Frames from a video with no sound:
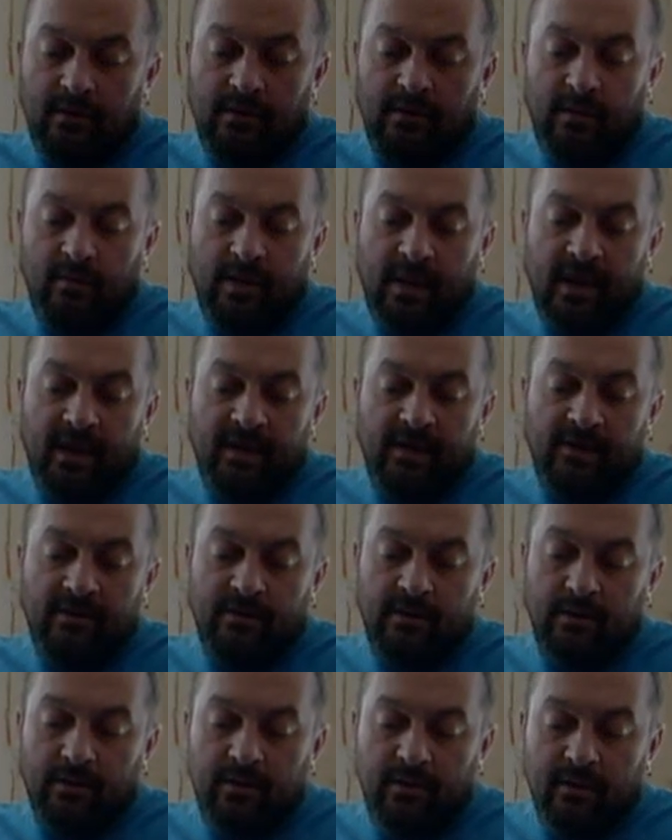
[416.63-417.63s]
come back and
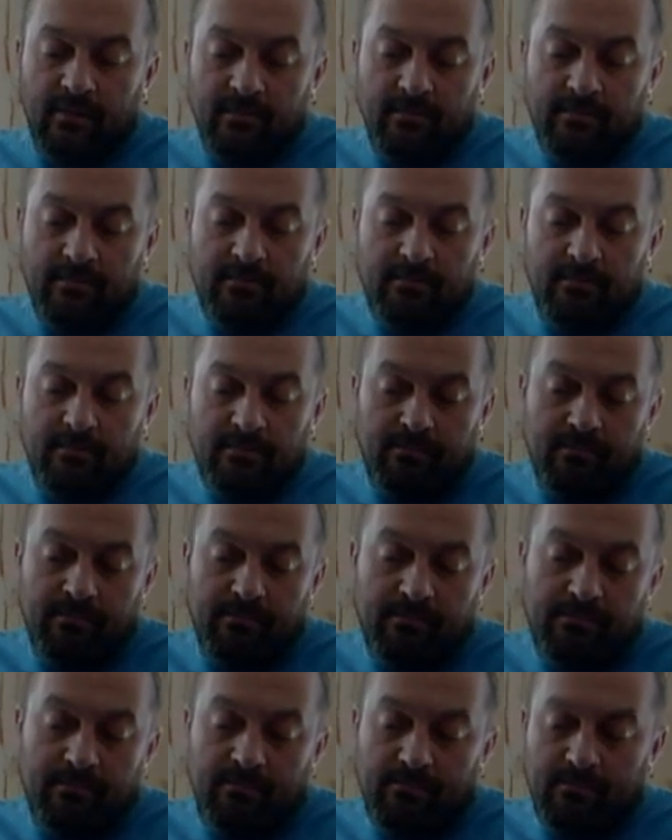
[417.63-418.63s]
do it,
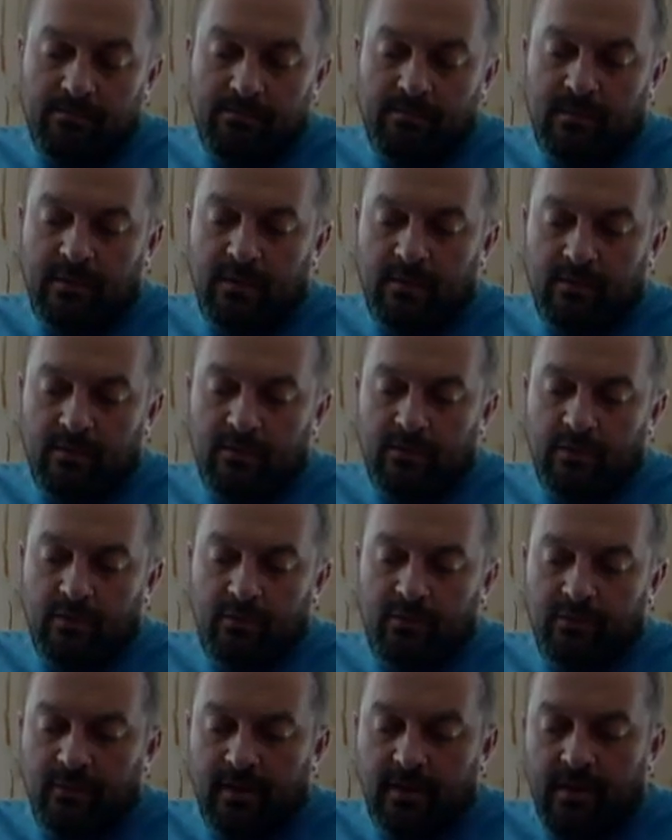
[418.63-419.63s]
you know, two,
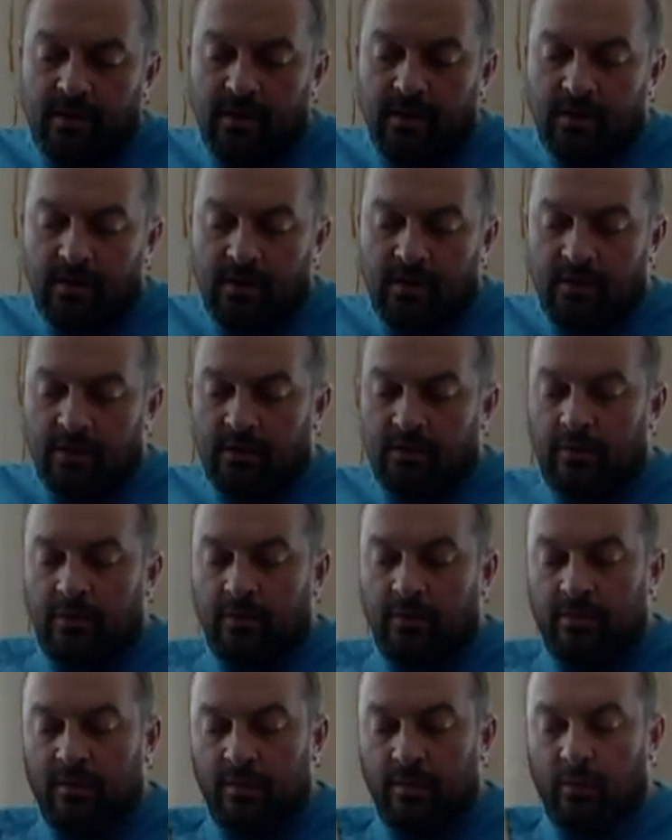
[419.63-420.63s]
three
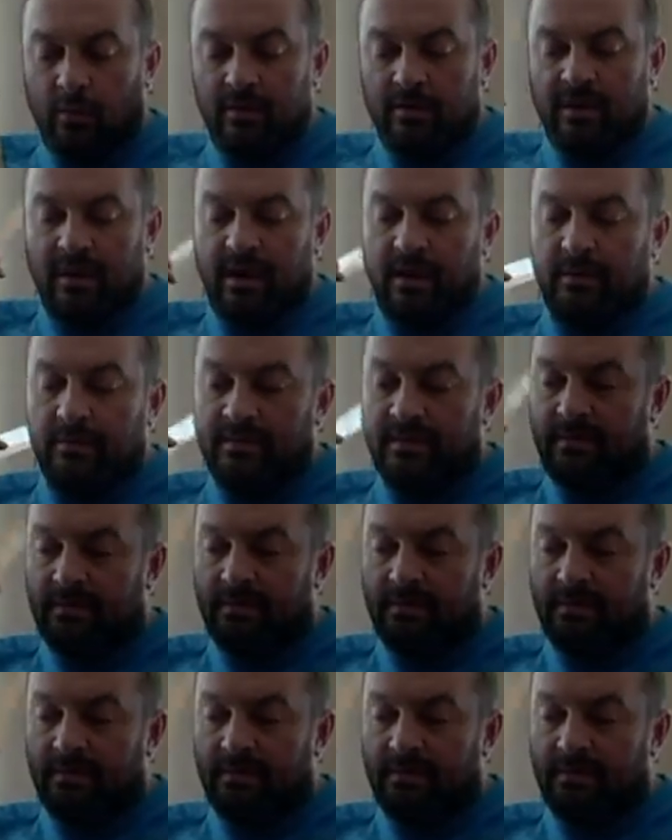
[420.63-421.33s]
more times,